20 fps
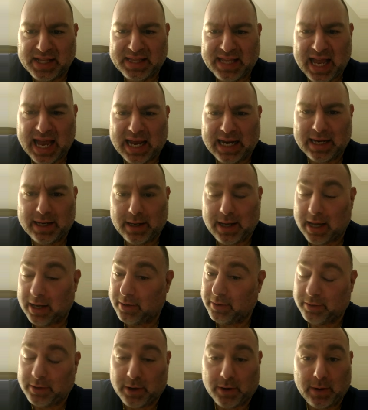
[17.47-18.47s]
that, I
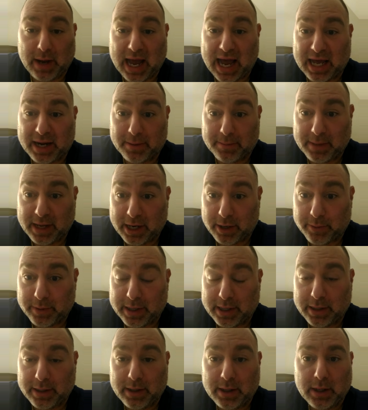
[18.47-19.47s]
don't know, Adam
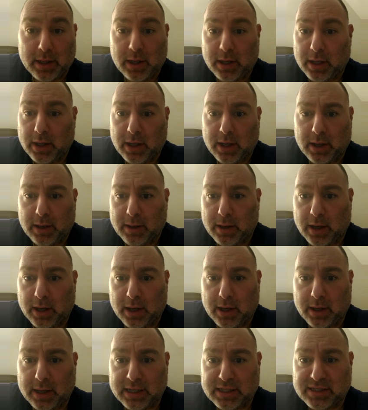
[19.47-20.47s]
Aaron
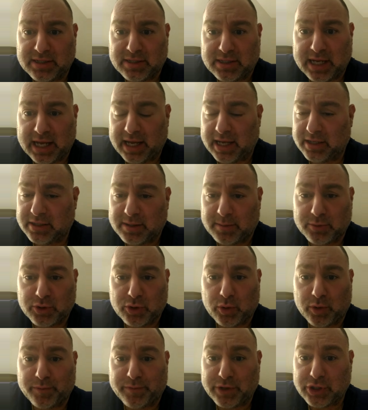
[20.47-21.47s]
is saying some
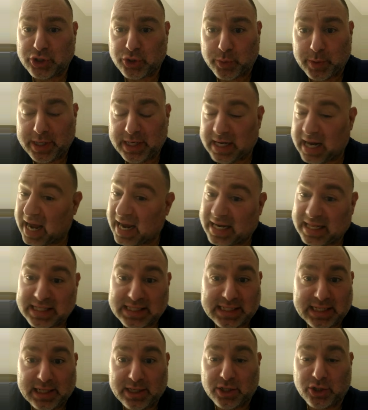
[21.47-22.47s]
sort of a tweet. I
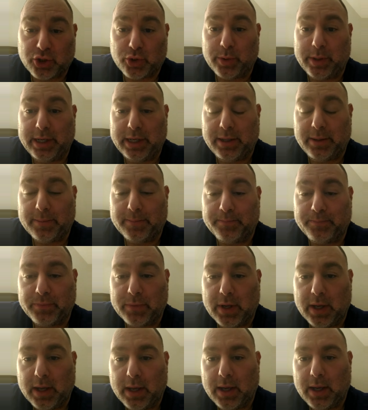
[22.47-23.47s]
didn't see the tweet
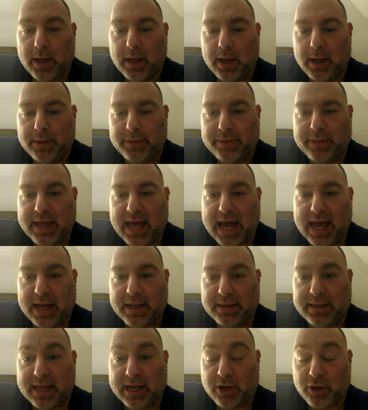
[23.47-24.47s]

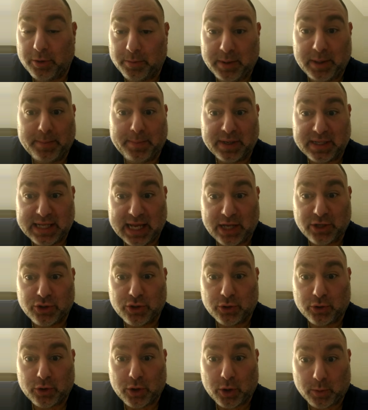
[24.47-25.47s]
that there could be
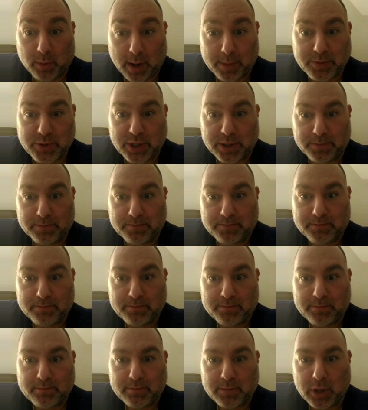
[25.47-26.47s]
potential corruption
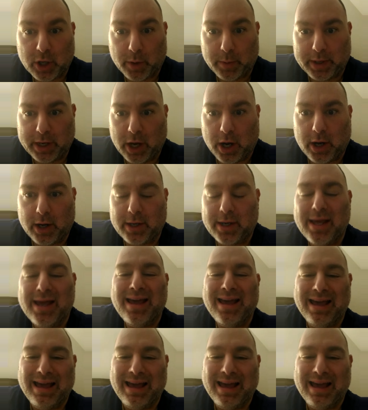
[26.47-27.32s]
going on